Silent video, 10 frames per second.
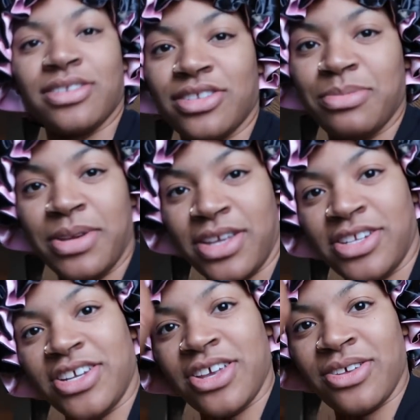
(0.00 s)
is going to be a
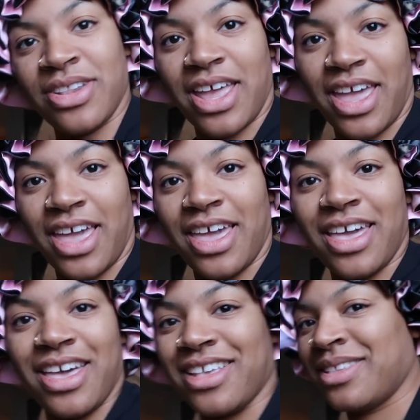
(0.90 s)
chill
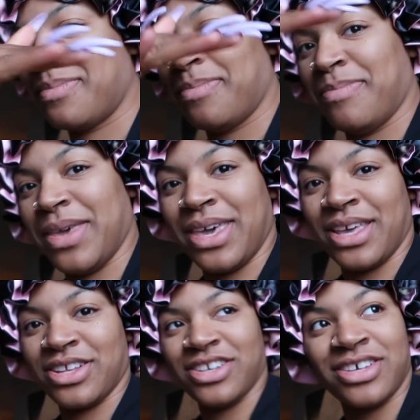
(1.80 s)
day, cause
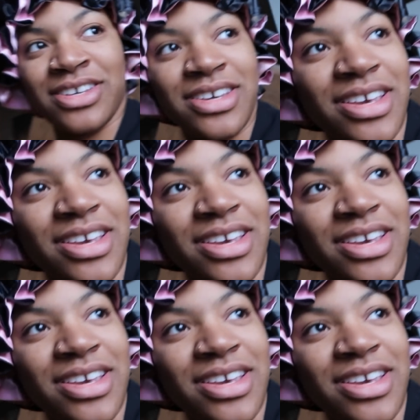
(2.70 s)
bitch,